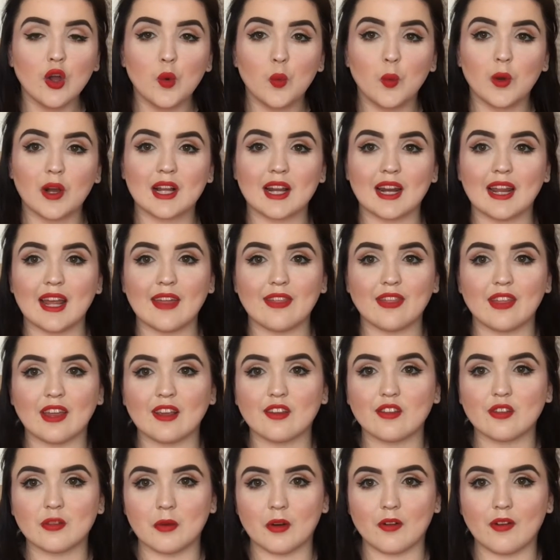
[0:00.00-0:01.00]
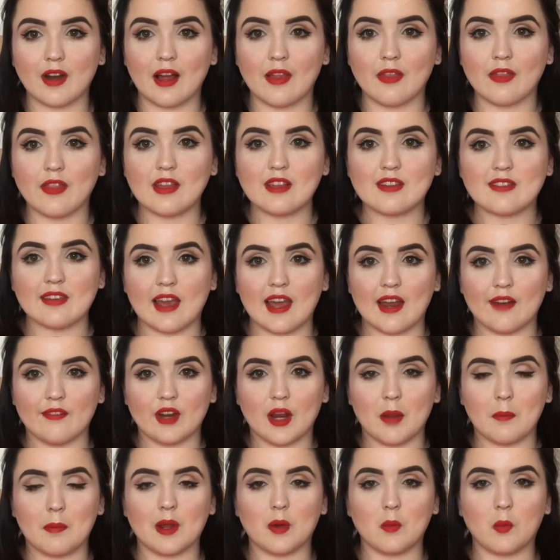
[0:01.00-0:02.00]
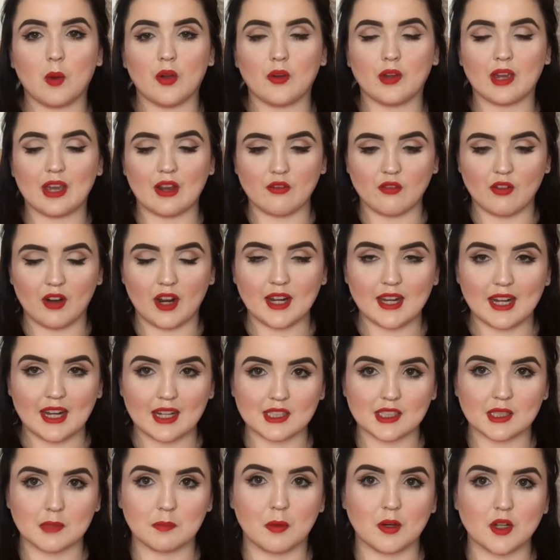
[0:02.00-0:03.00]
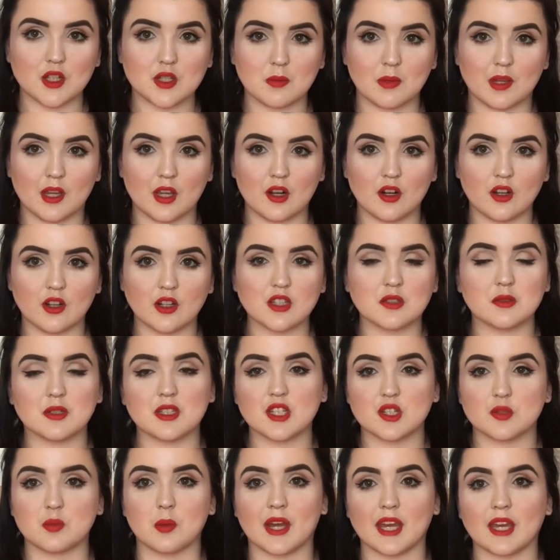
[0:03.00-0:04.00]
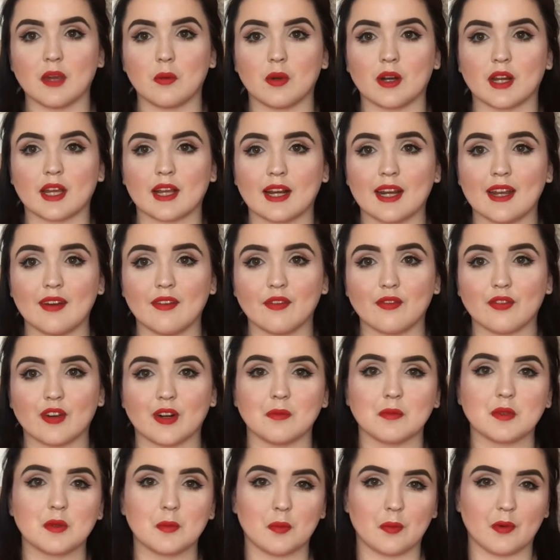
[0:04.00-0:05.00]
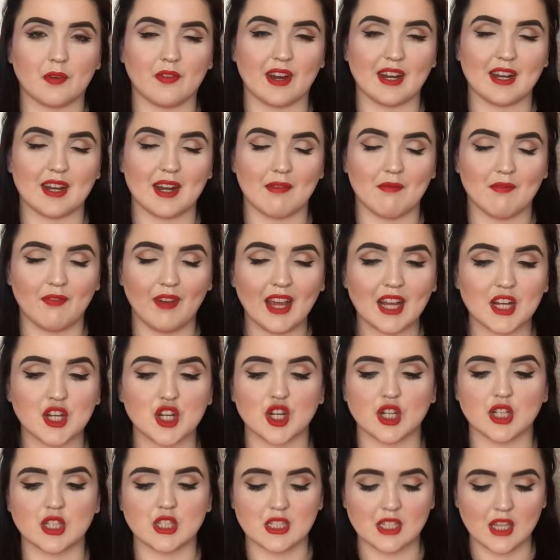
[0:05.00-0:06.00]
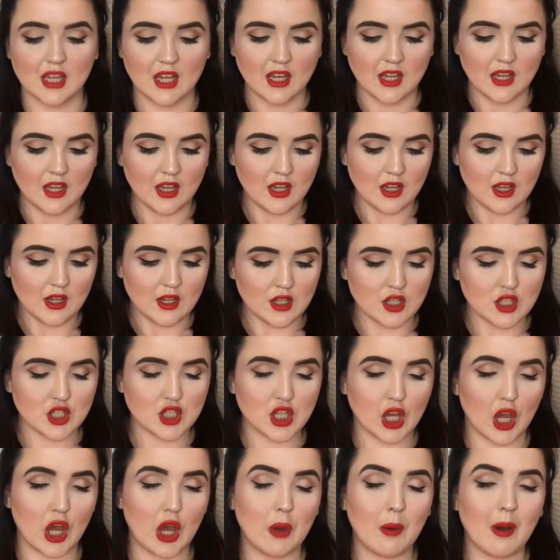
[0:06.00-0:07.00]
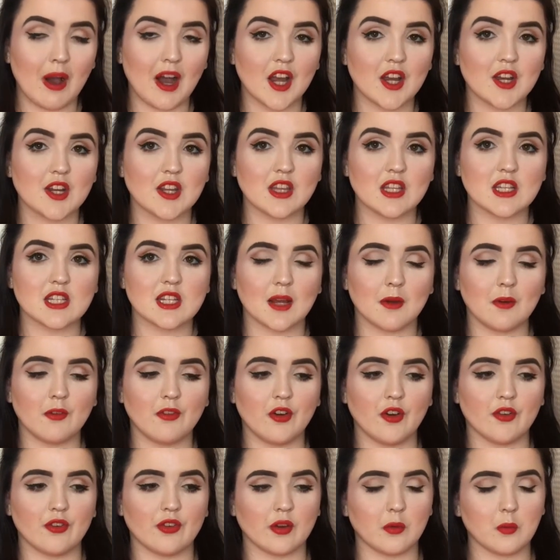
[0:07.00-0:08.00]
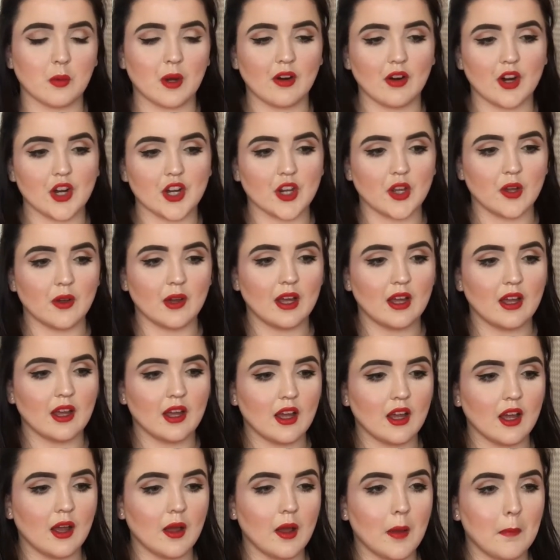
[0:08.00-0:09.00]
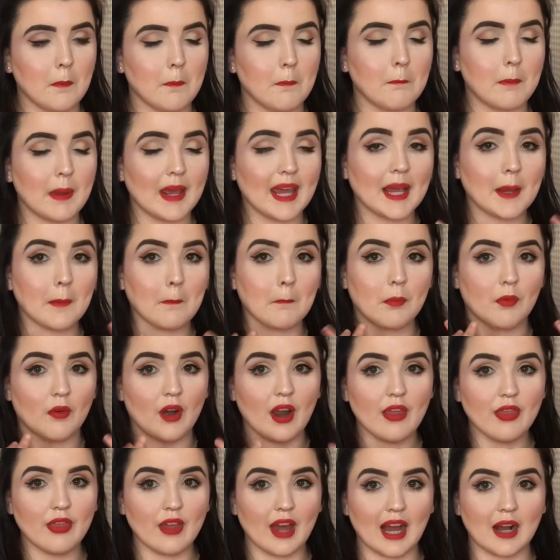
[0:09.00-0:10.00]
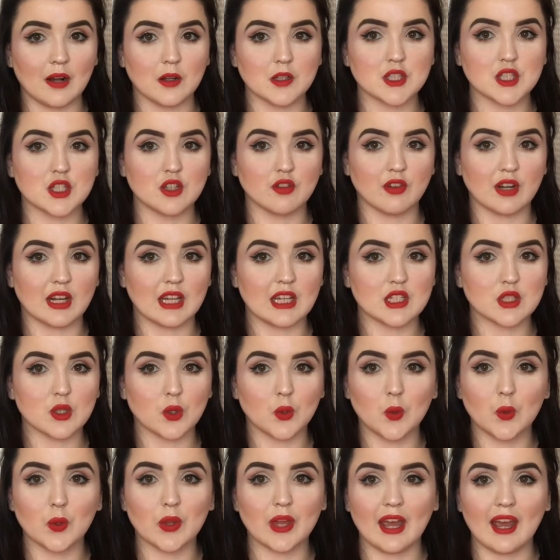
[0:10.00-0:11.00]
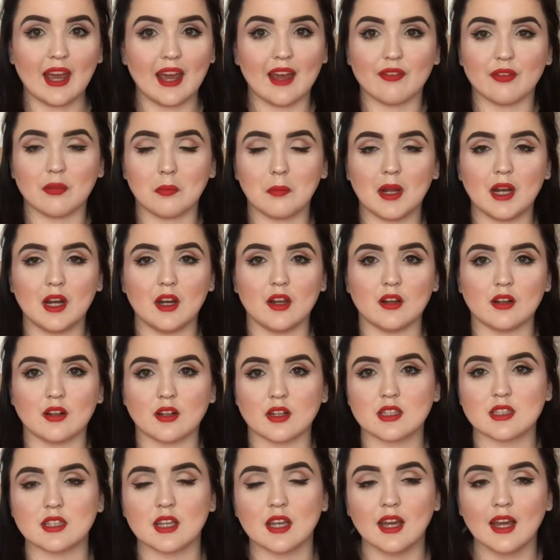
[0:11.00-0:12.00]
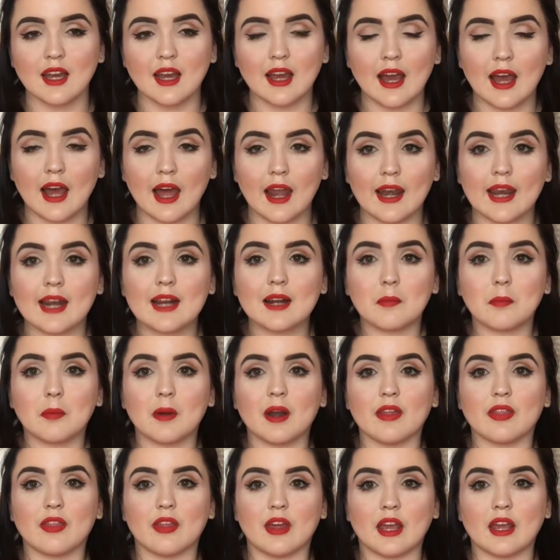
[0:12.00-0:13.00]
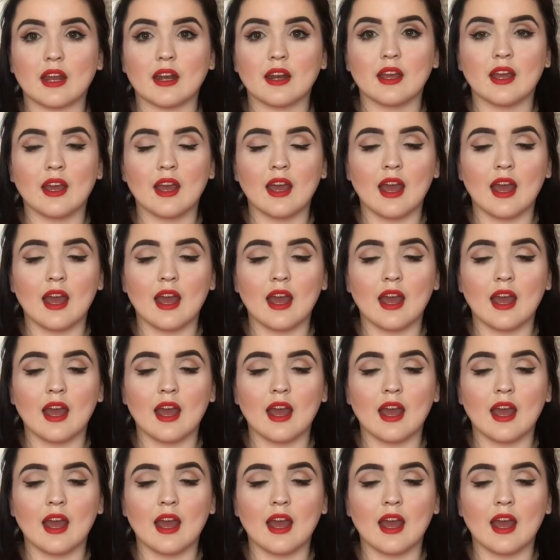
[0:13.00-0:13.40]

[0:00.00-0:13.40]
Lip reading: will clear things from around this area, but it won't get right down to the bottom of your lungs, which is where you want to clear it from to prevent infection. So I do this type of huffing where I do a big breath out to release all the air from my lungs, a little breath in,